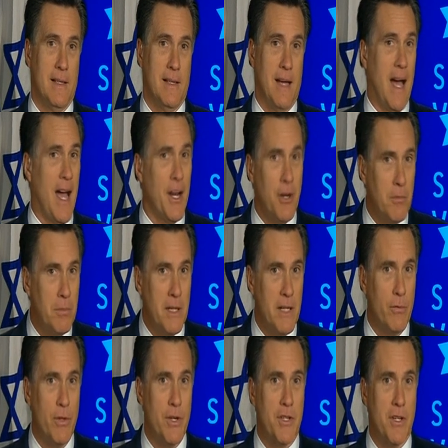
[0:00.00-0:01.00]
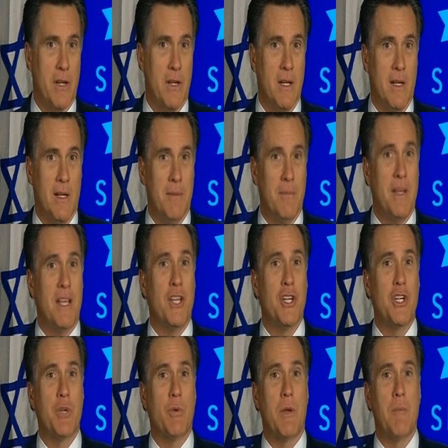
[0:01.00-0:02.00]
I don't believe we should be
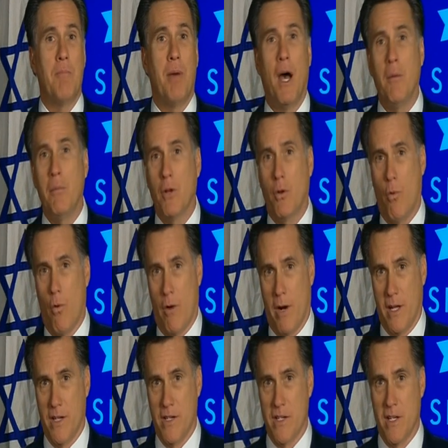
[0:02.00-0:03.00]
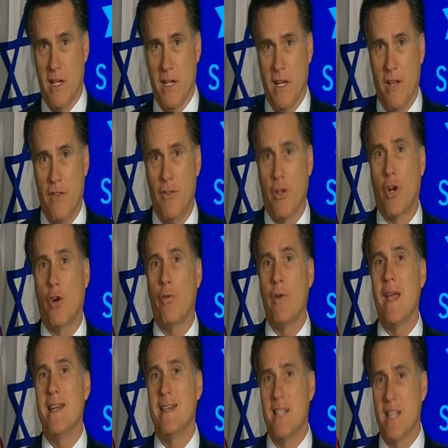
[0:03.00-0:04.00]
issuing public warnings that
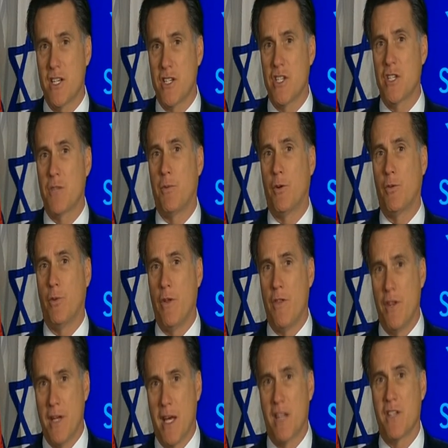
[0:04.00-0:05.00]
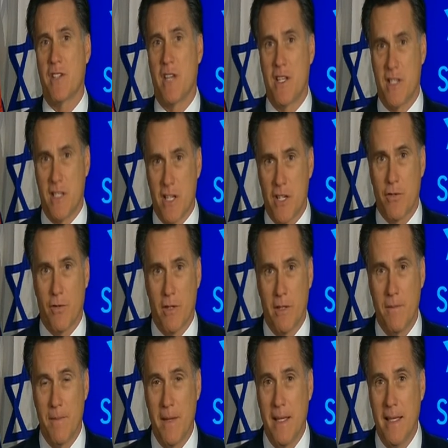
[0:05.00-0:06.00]
create distance between the United States and
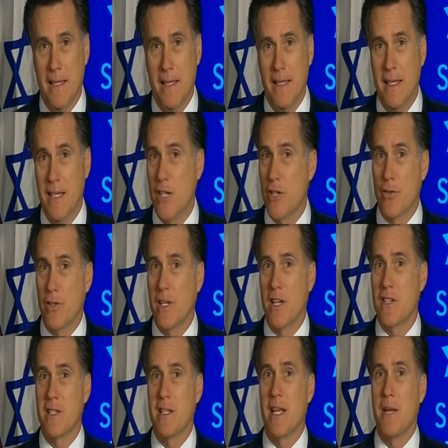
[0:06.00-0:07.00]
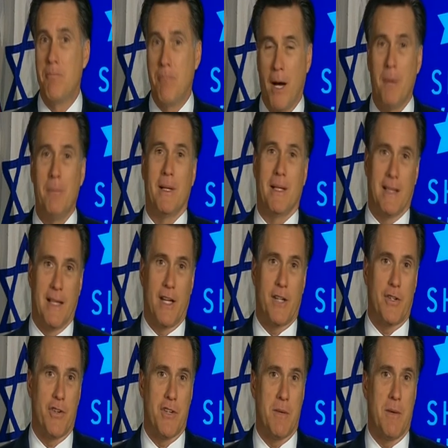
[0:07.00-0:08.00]
Israel. Israel doesn't need public
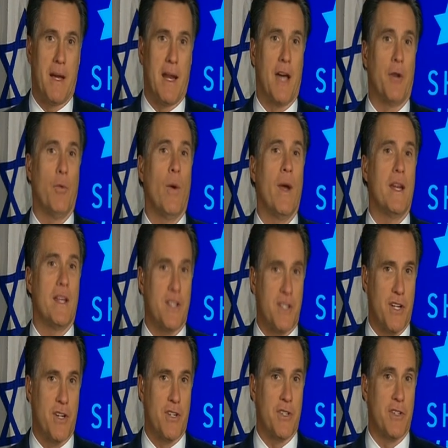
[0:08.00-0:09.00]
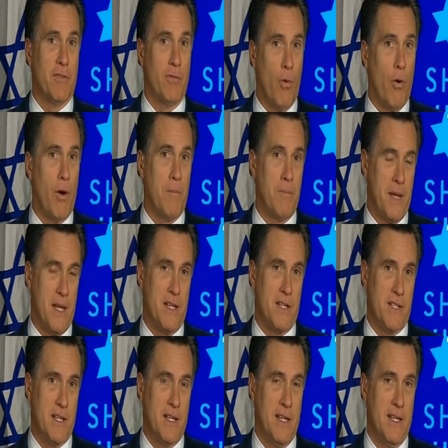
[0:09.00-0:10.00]
lectures about how to weigh decisions of war and
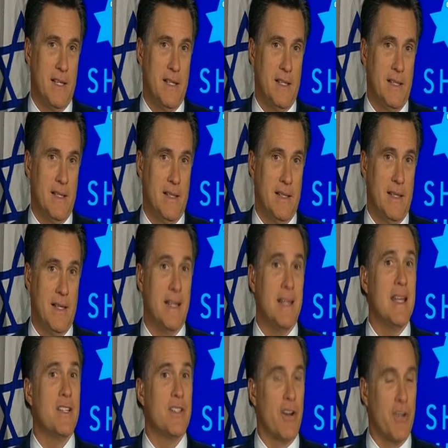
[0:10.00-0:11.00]
peace. It needs our